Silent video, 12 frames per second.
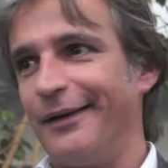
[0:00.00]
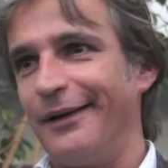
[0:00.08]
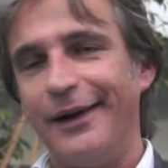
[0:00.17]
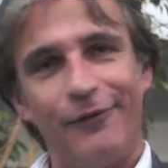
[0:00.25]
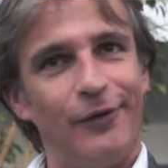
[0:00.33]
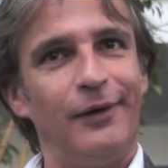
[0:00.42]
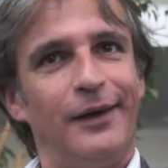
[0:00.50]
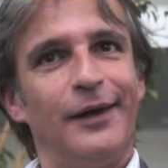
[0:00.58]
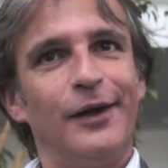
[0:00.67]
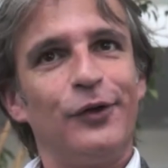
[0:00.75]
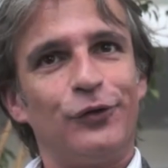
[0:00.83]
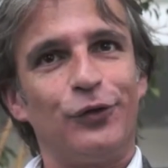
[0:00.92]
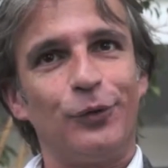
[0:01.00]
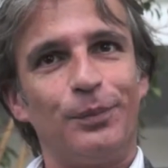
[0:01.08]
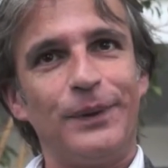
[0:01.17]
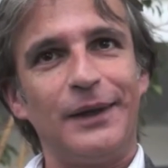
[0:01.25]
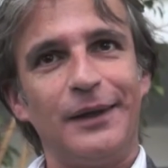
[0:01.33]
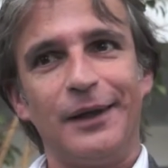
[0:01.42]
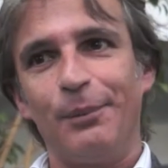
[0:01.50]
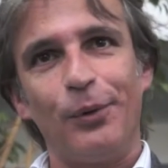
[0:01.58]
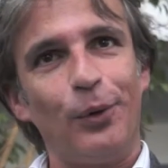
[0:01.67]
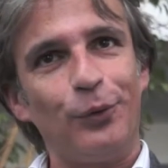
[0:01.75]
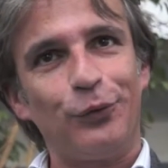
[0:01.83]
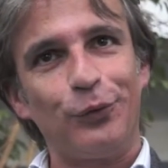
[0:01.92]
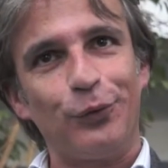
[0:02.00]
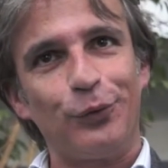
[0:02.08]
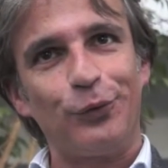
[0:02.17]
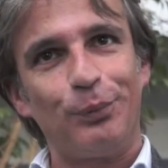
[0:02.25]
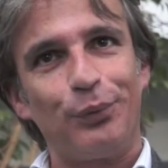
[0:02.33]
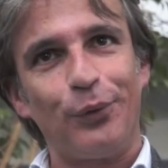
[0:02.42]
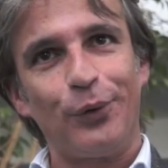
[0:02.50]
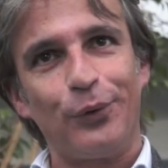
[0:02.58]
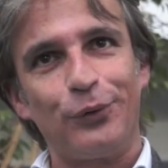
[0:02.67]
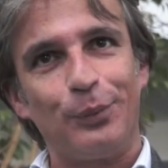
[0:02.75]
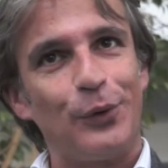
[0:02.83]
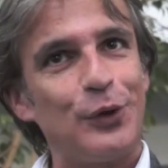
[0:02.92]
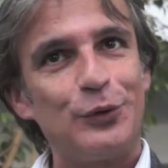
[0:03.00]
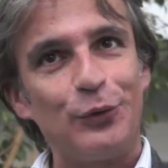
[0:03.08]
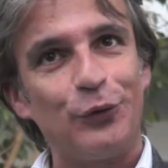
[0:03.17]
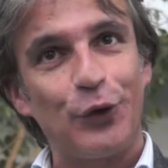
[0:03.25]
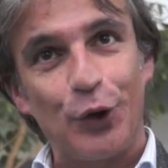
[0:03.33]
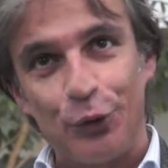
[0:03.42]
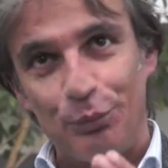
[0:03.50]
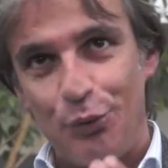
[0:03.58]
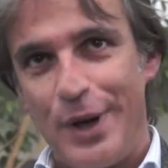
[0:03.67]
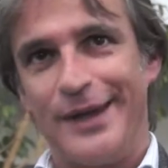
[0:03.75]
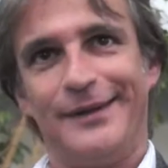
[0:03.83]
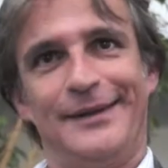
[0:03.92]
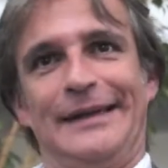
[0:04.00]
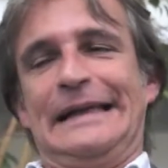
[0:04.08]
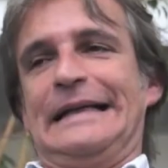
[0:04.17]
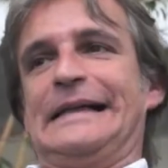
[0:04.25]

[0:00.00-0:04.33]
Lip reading: level to be able to produce a good bread.